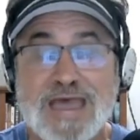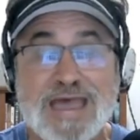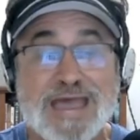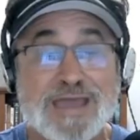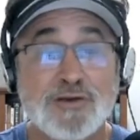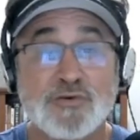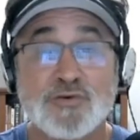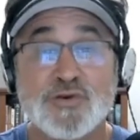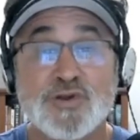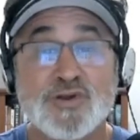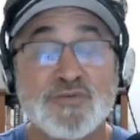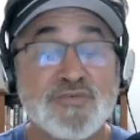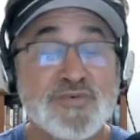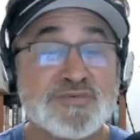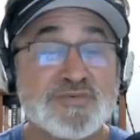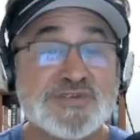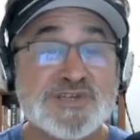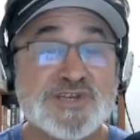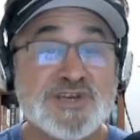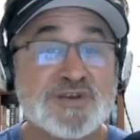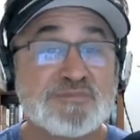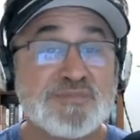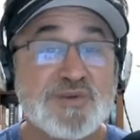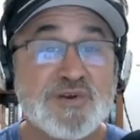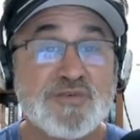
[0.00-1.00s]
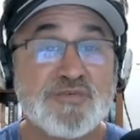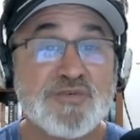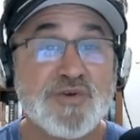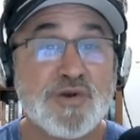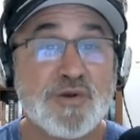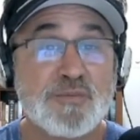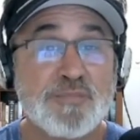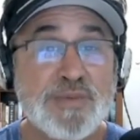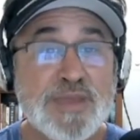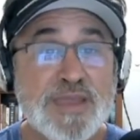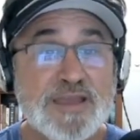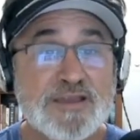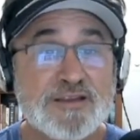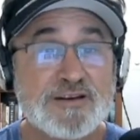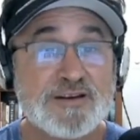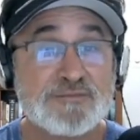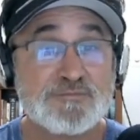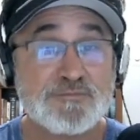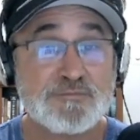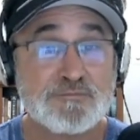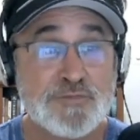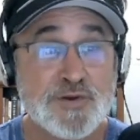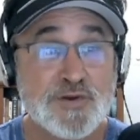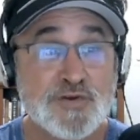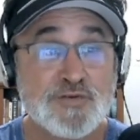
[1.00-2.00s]
I don't know if it was a good move or a
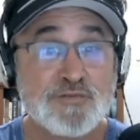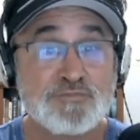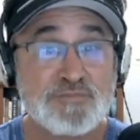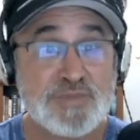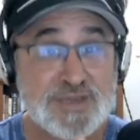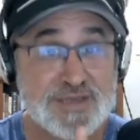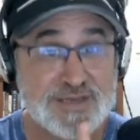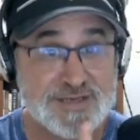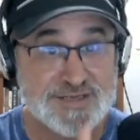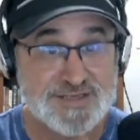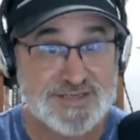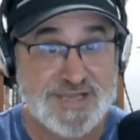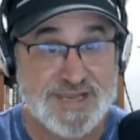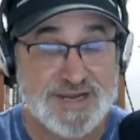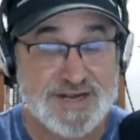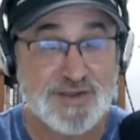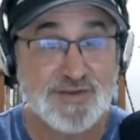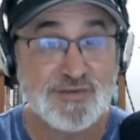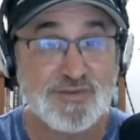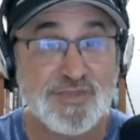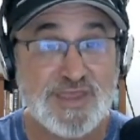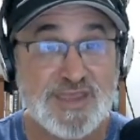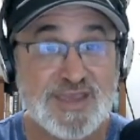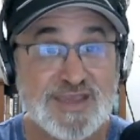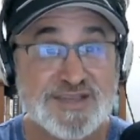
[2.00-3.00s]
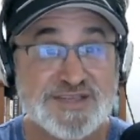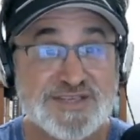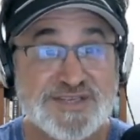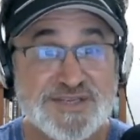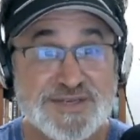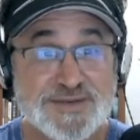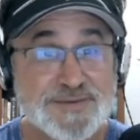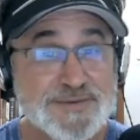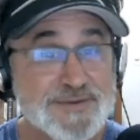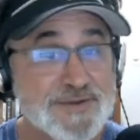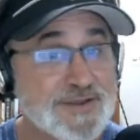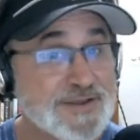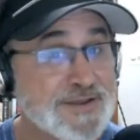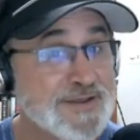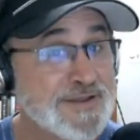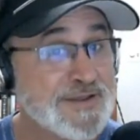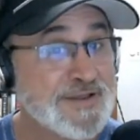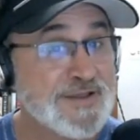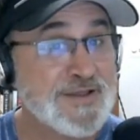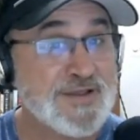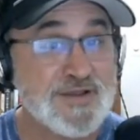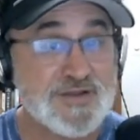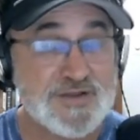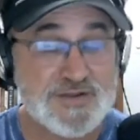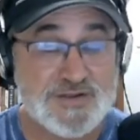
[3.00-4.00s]
bad move because I know this
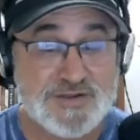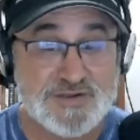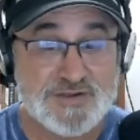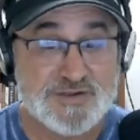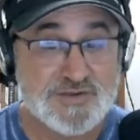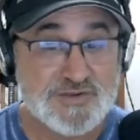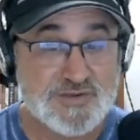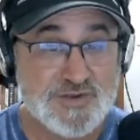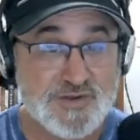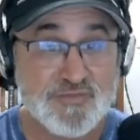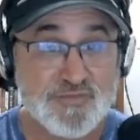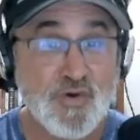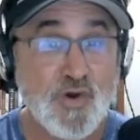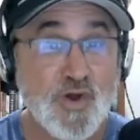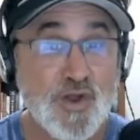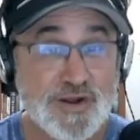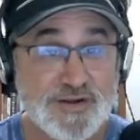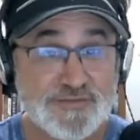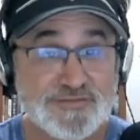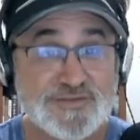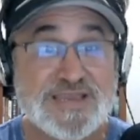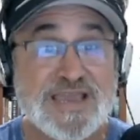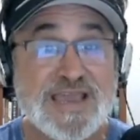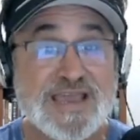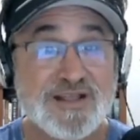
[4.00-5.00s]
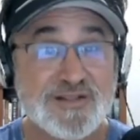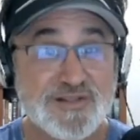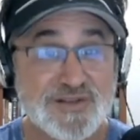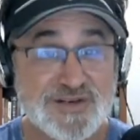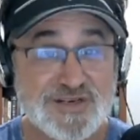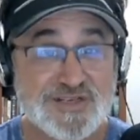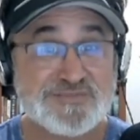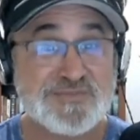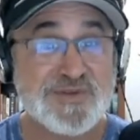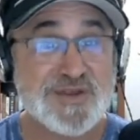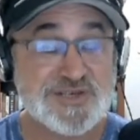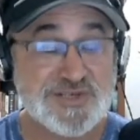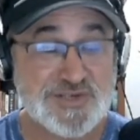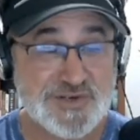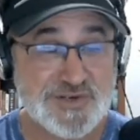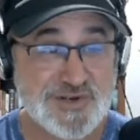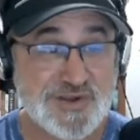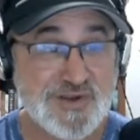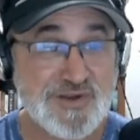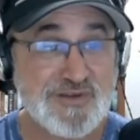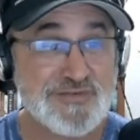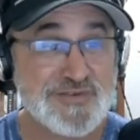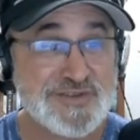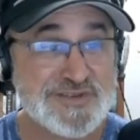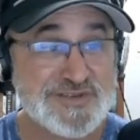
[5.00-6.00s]
devoid of talent, especially on
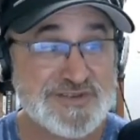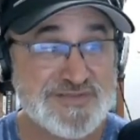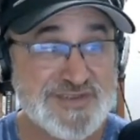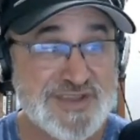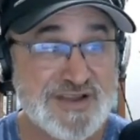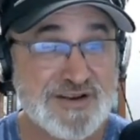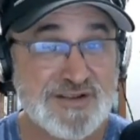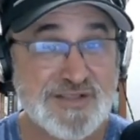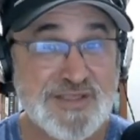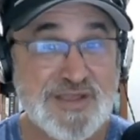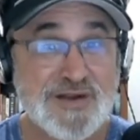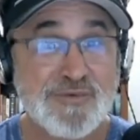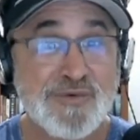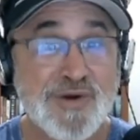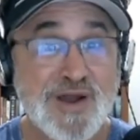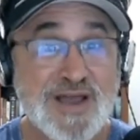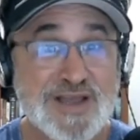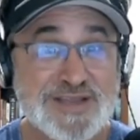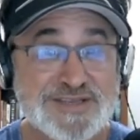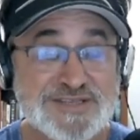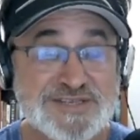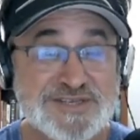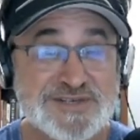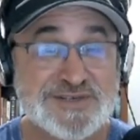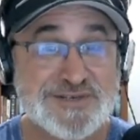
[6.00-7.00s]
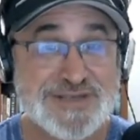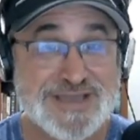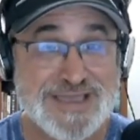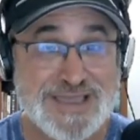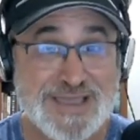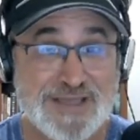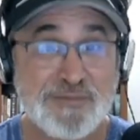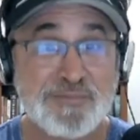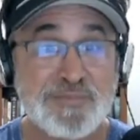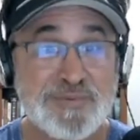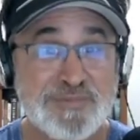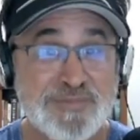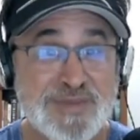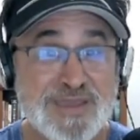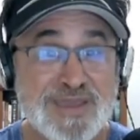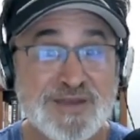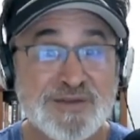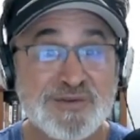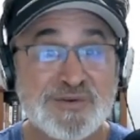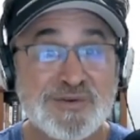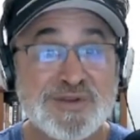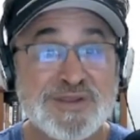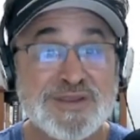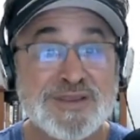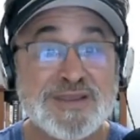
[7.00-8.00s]
the offensive side on that roster to help him
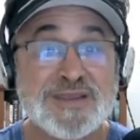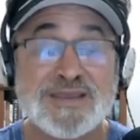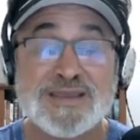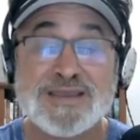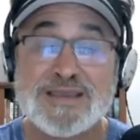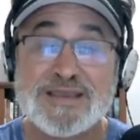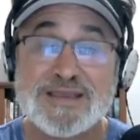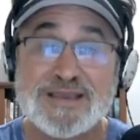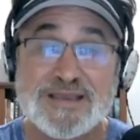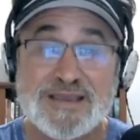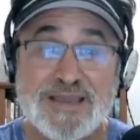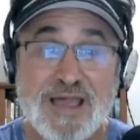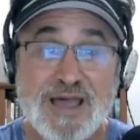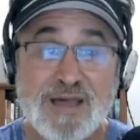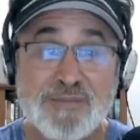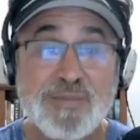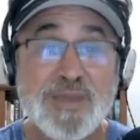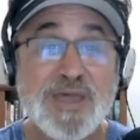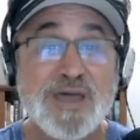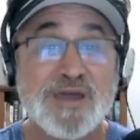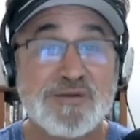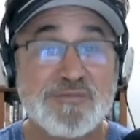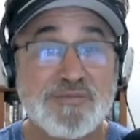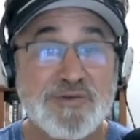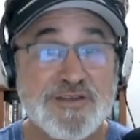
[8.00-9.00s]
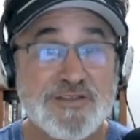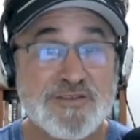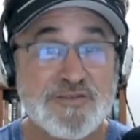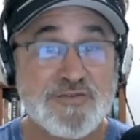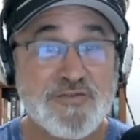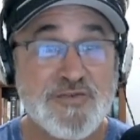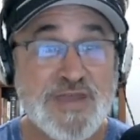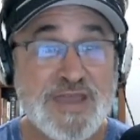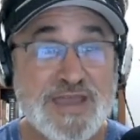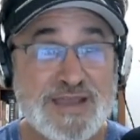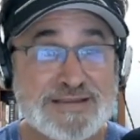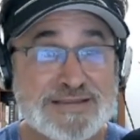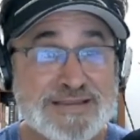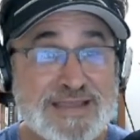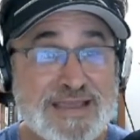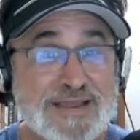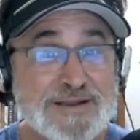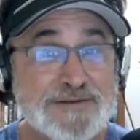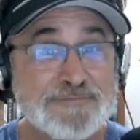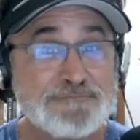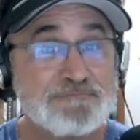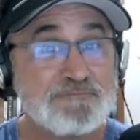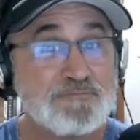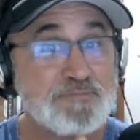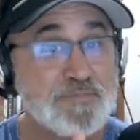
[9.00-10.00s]
out, compounded by the fact
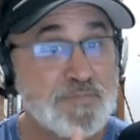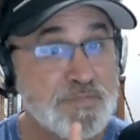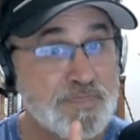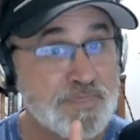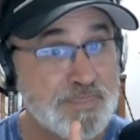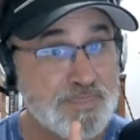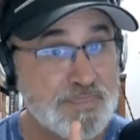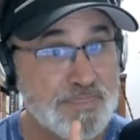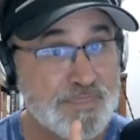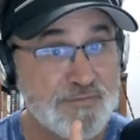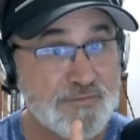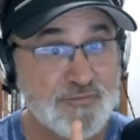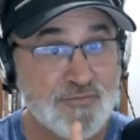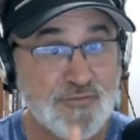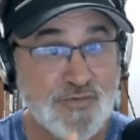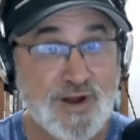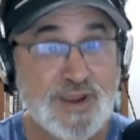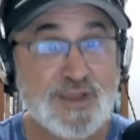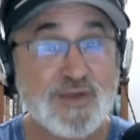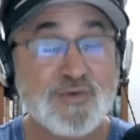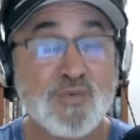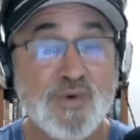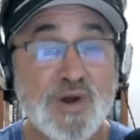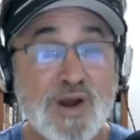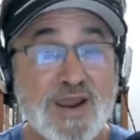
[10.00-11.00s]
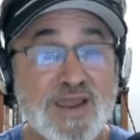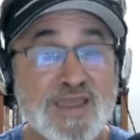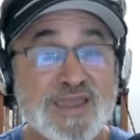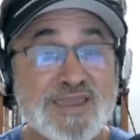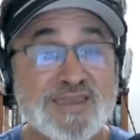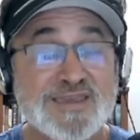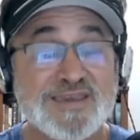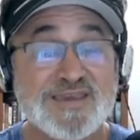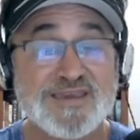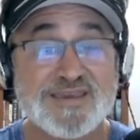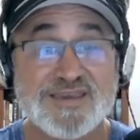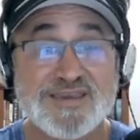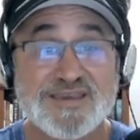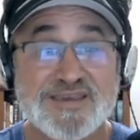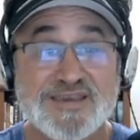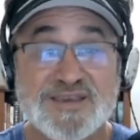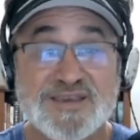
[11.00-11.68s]
that Frank Reich